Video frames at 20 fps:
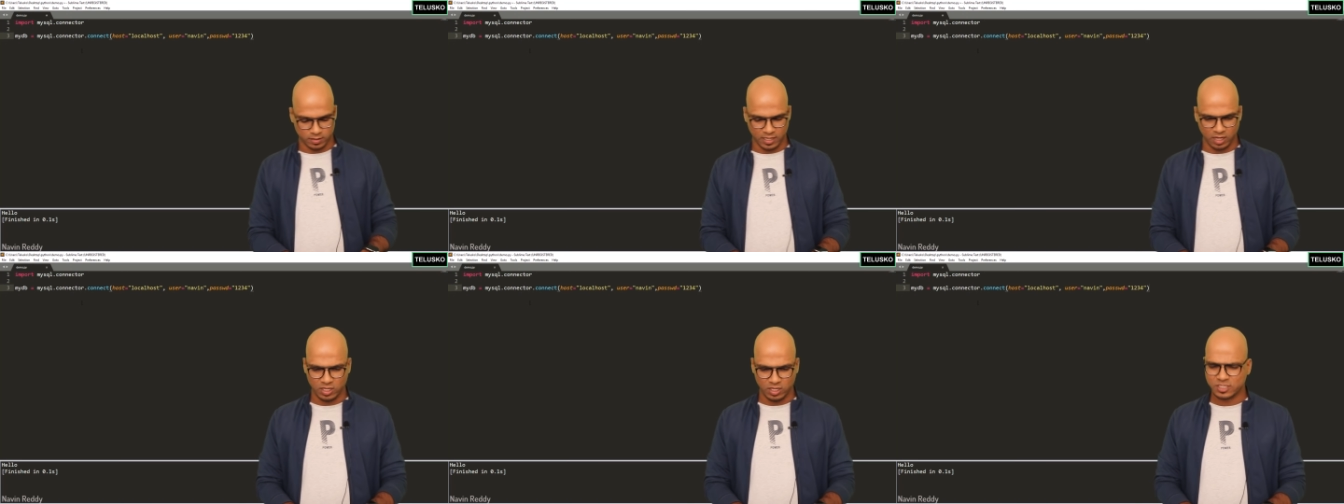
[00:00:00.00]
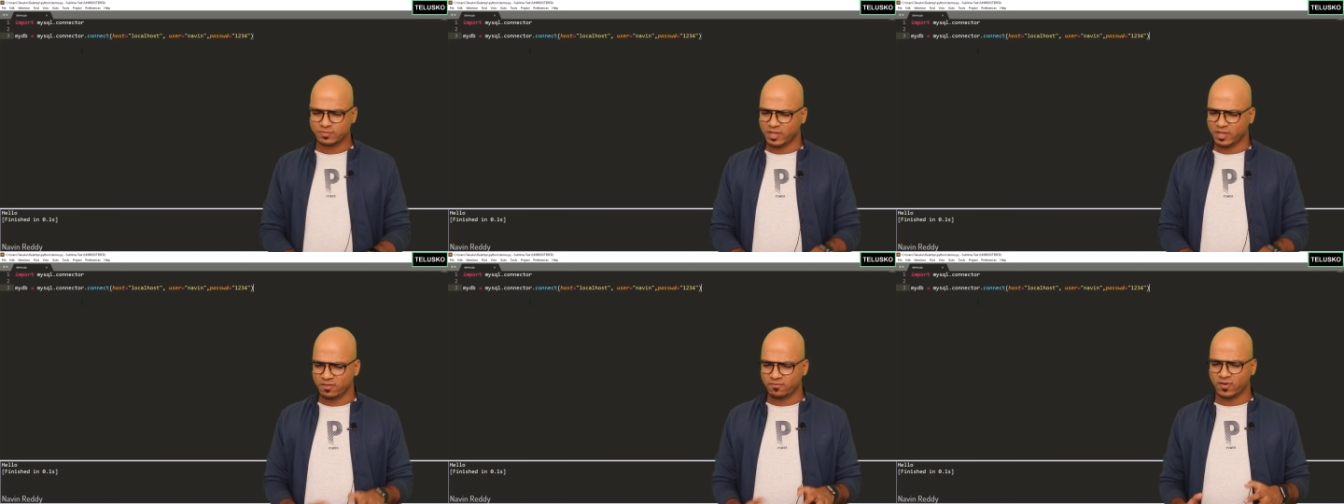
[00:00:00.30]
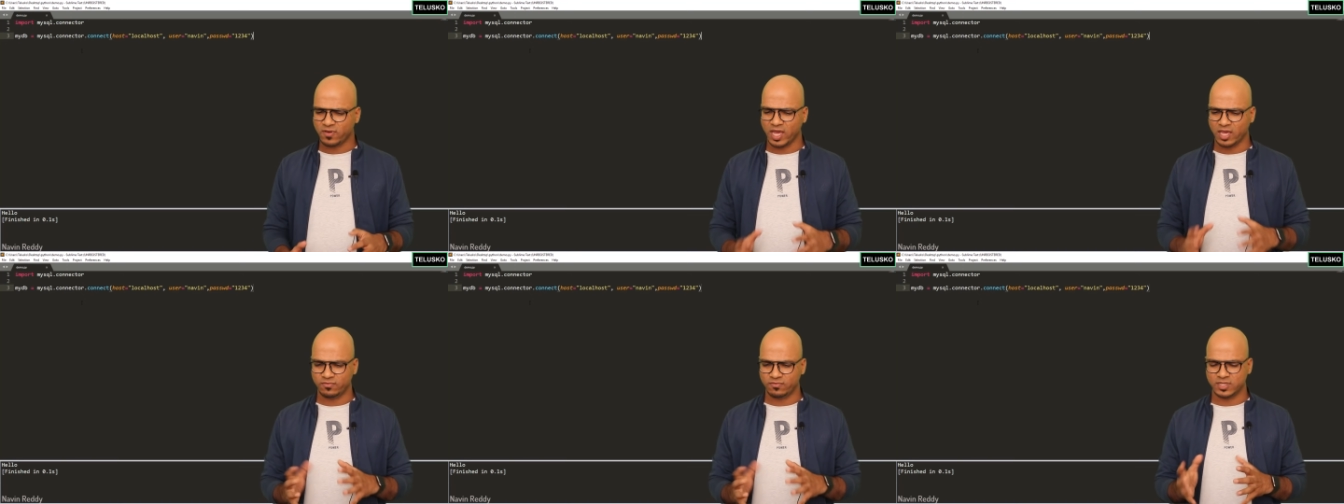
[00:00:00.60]
Now let's
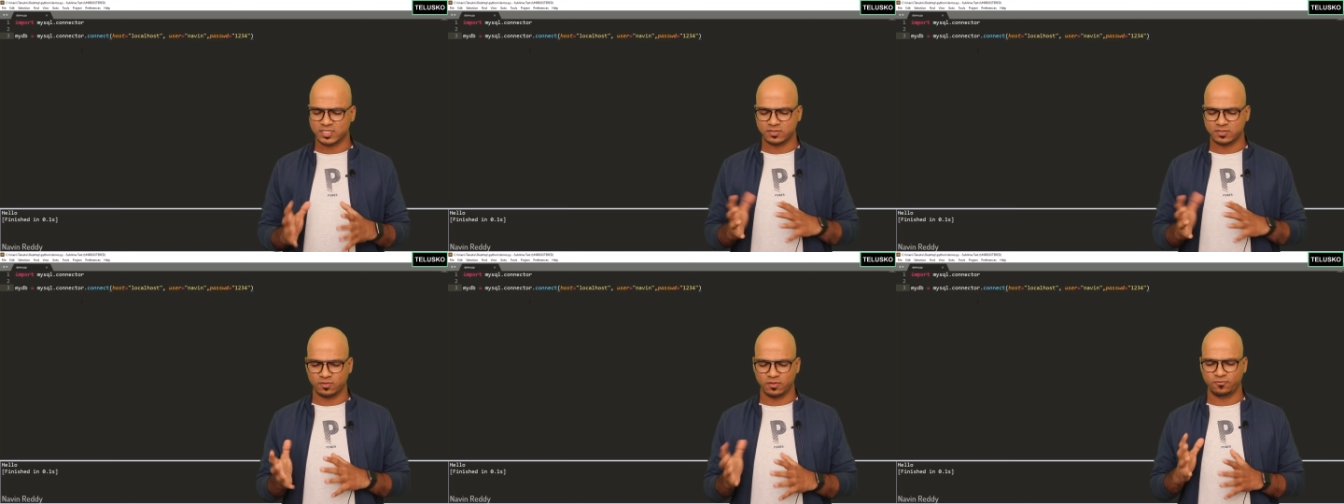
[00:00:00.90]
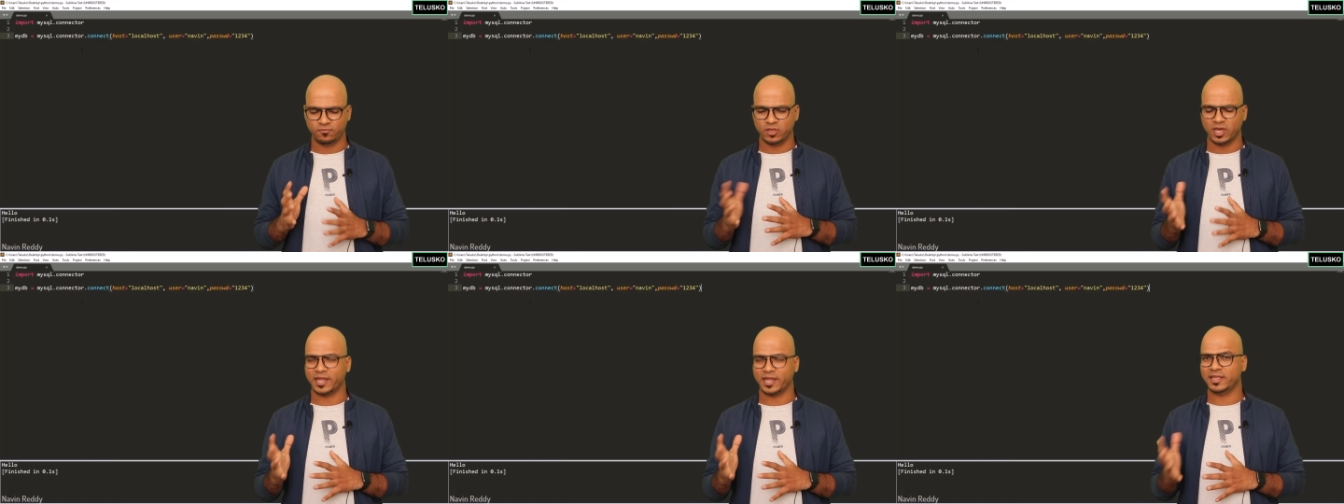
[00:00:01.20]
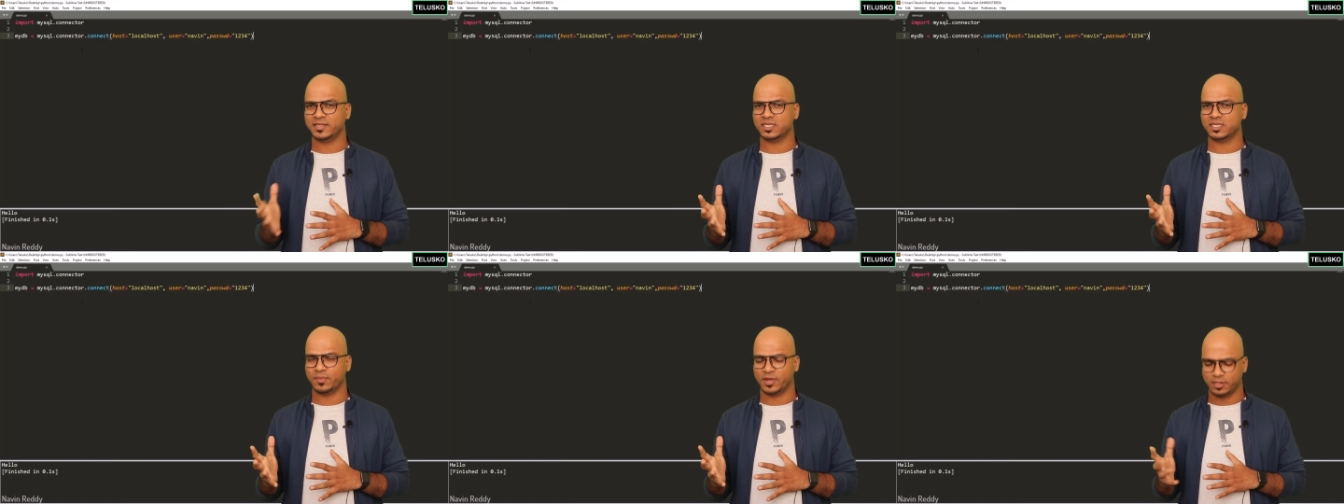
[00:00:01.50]
verify if you are
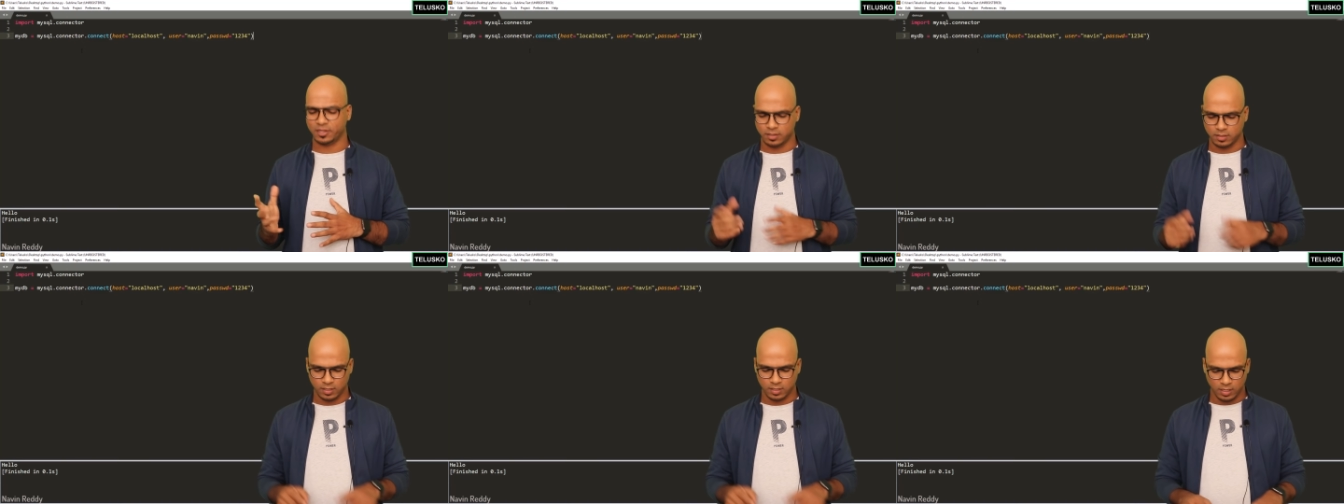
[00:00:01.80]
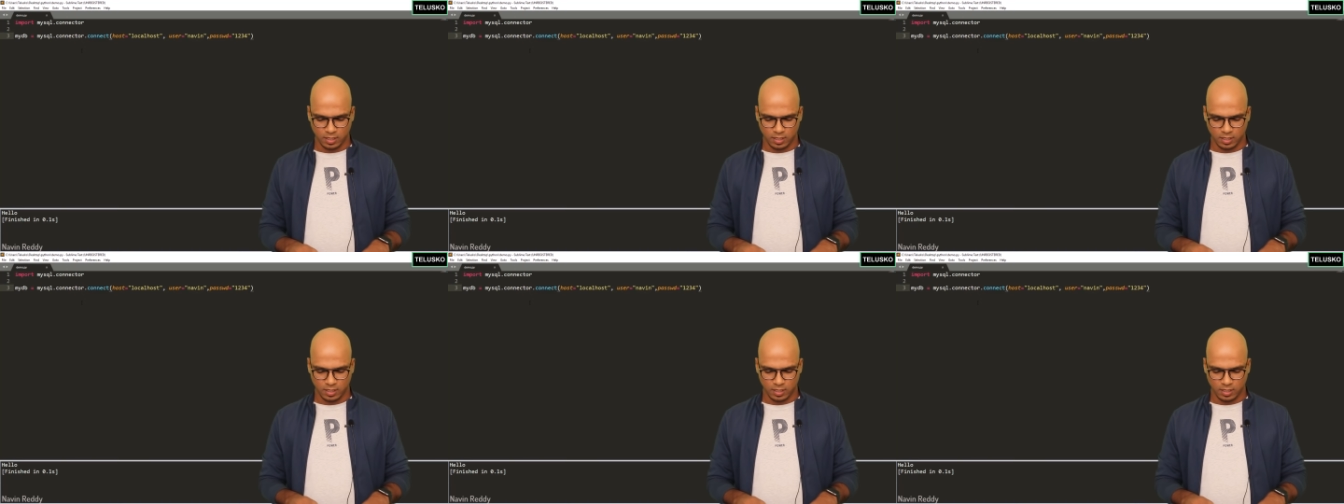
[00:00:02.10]
getting some error.